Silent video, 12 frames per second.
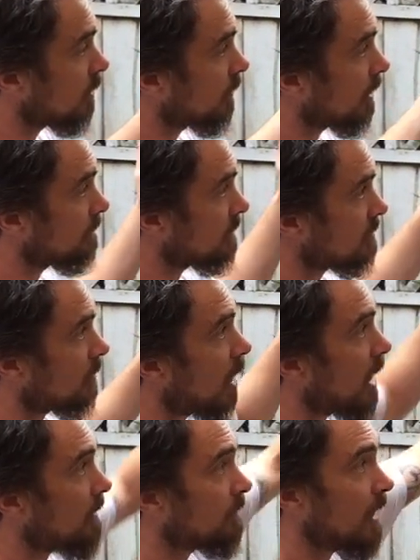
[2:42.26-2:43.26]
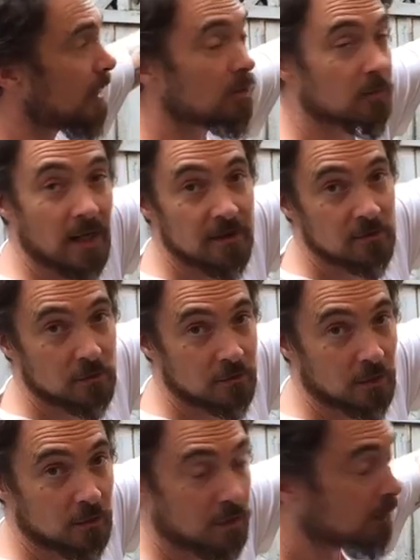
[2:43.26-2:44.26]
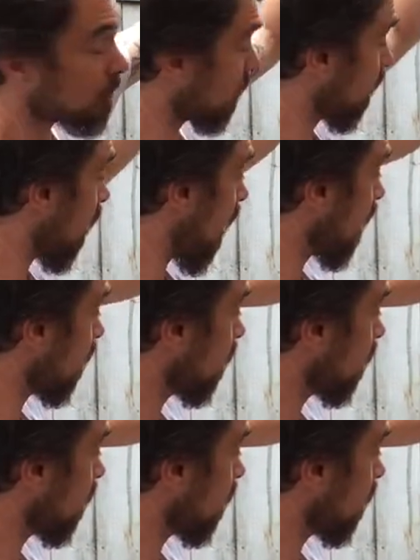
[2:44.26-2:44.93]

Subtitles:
going up this high, and the handlebars also go up pretty high.